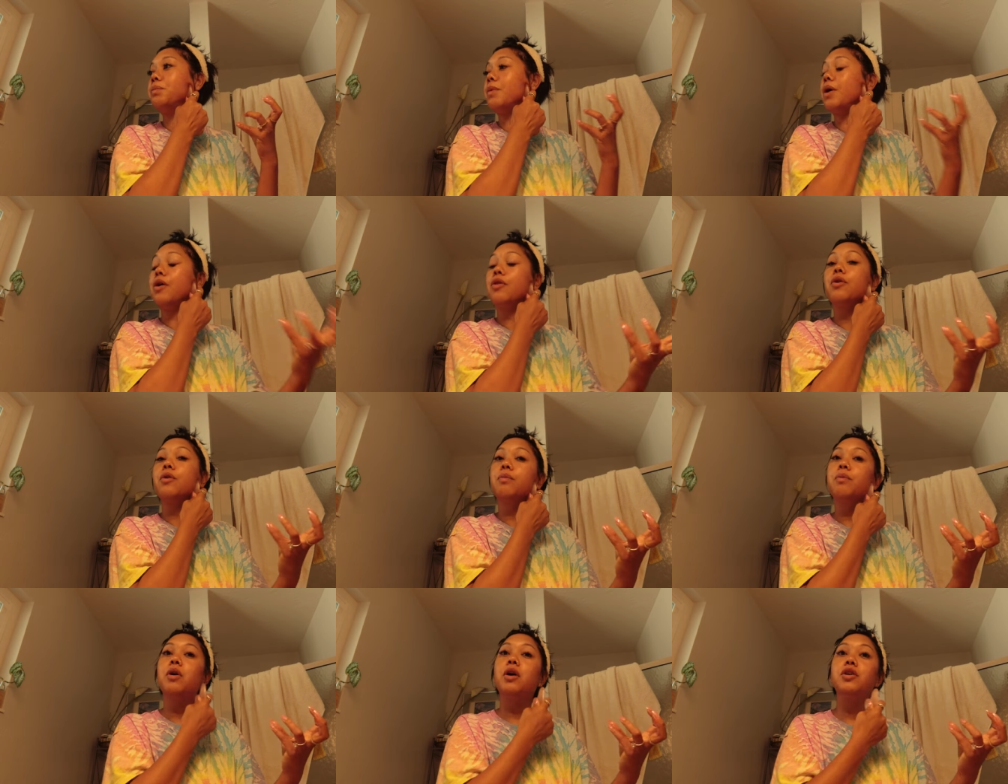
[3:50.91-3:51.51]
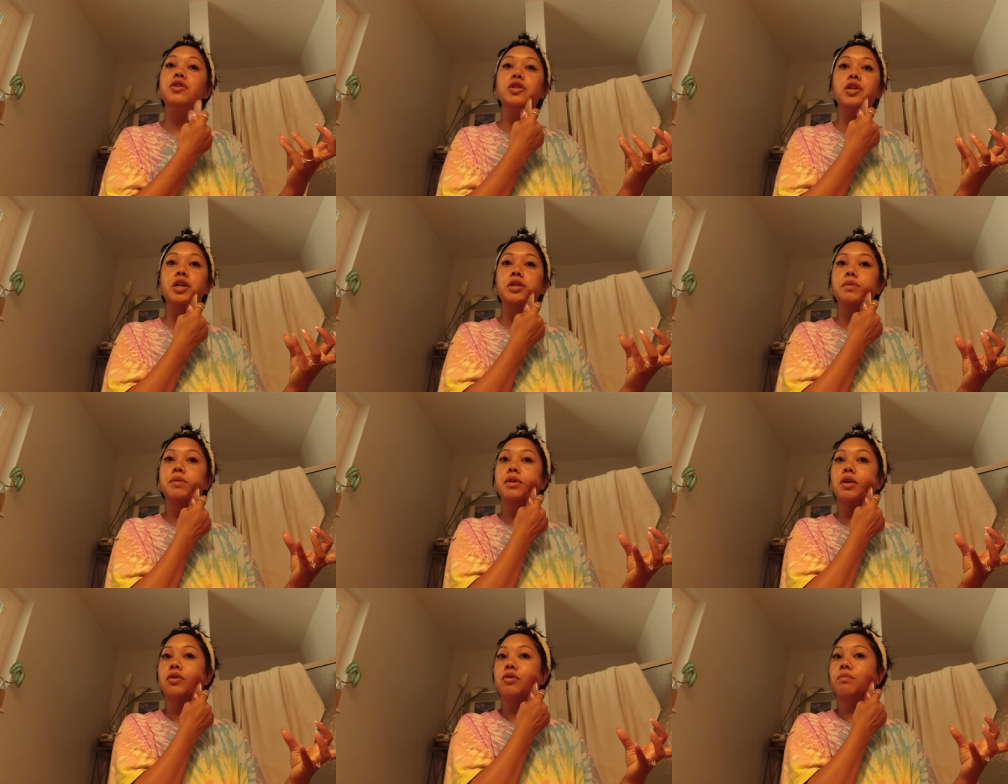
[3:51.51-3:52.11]
other
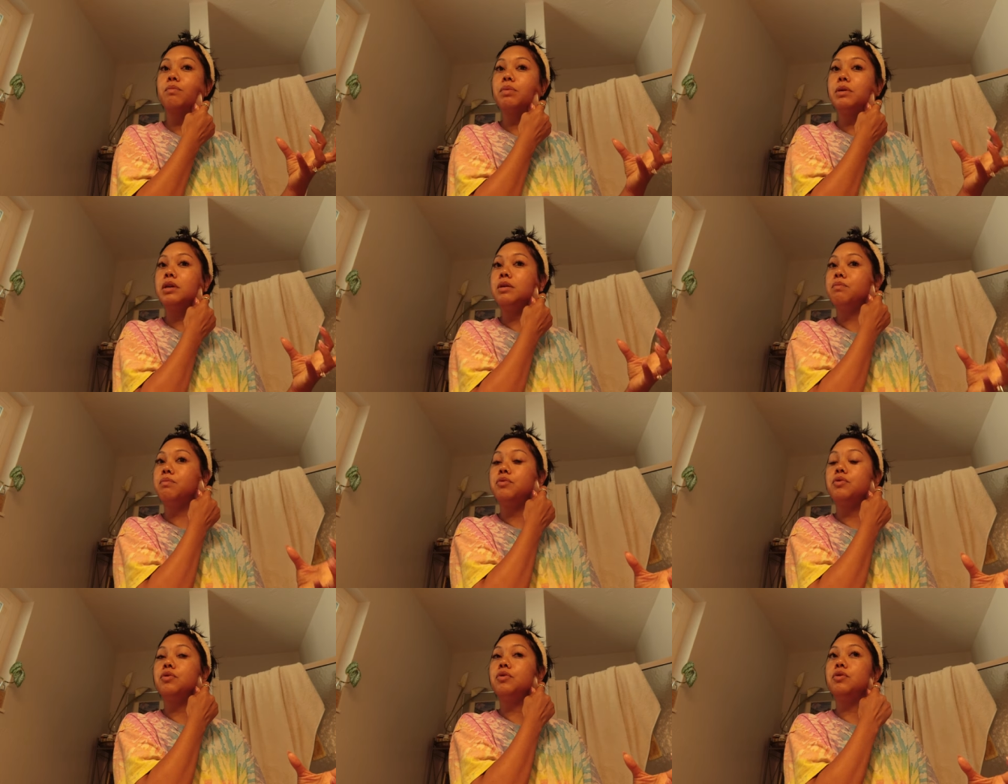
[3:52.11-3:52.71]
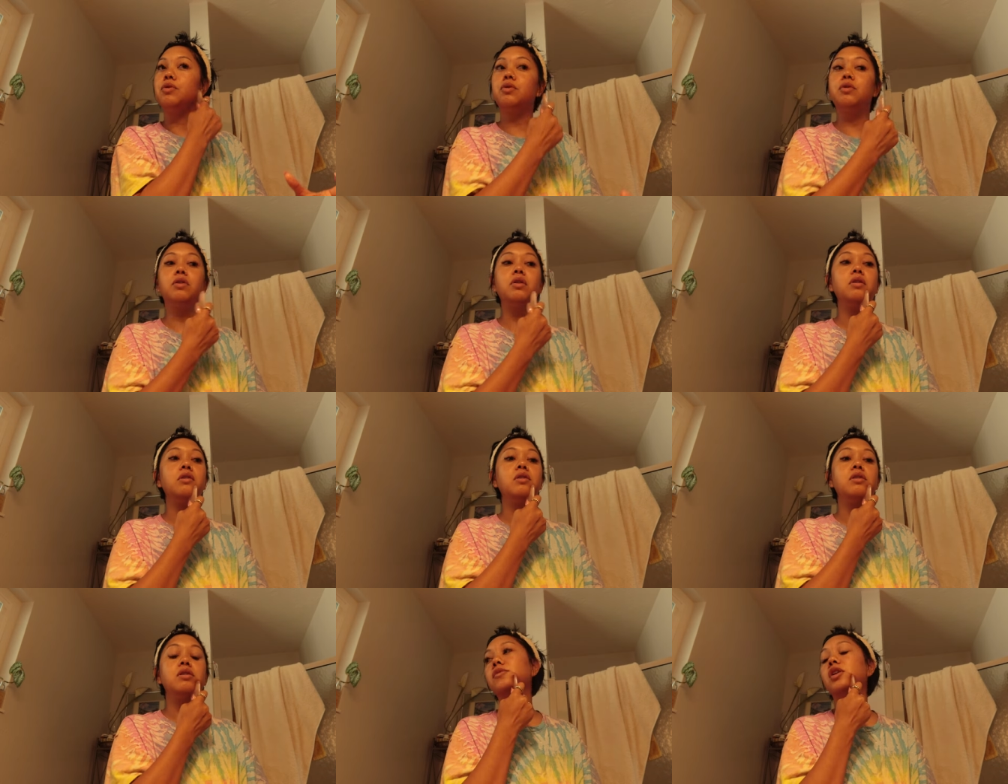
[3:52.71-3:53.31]
projects with other people,
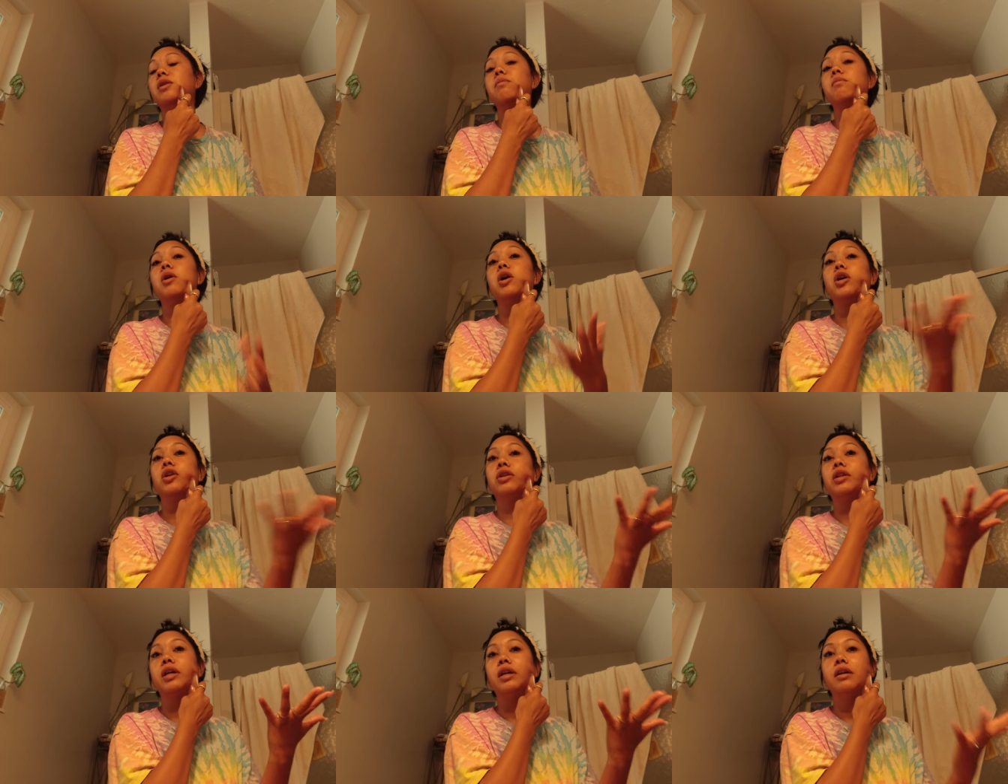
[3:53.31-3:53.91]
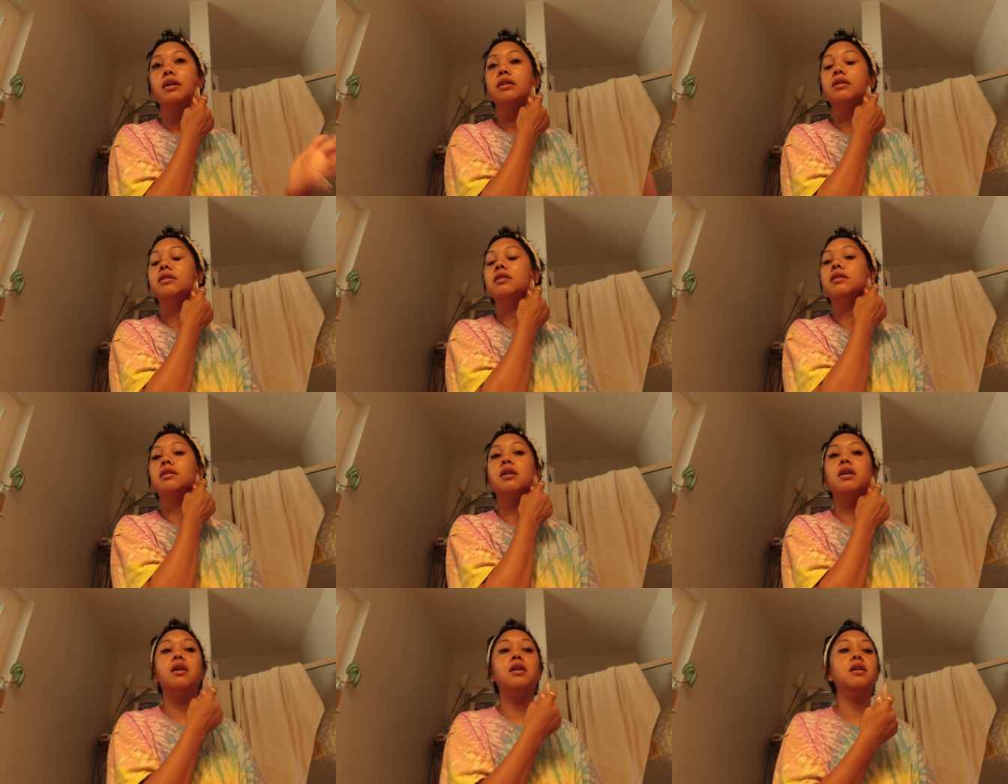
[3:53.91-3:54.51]
like modeling,
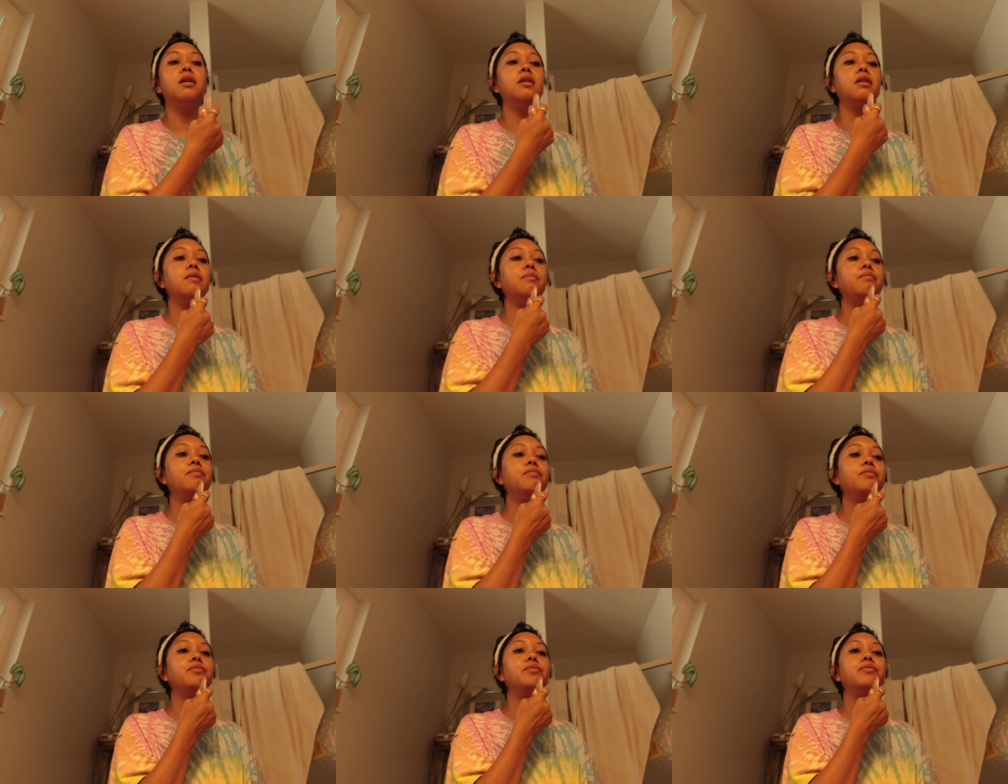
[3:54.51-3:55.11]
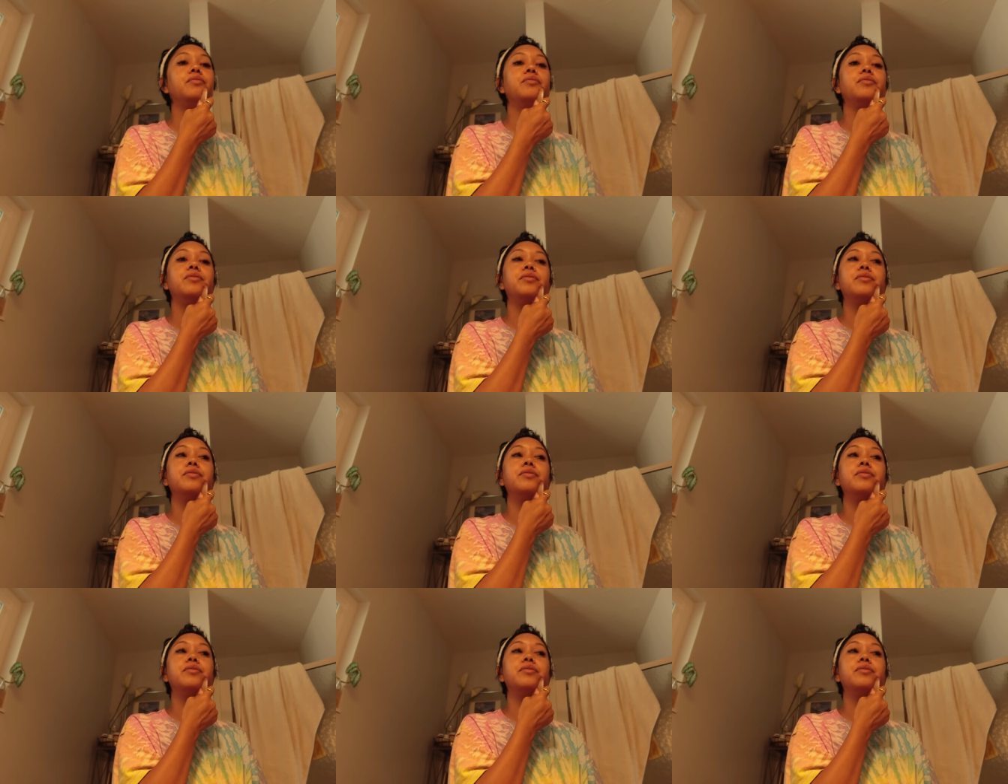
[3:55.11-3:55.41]
um,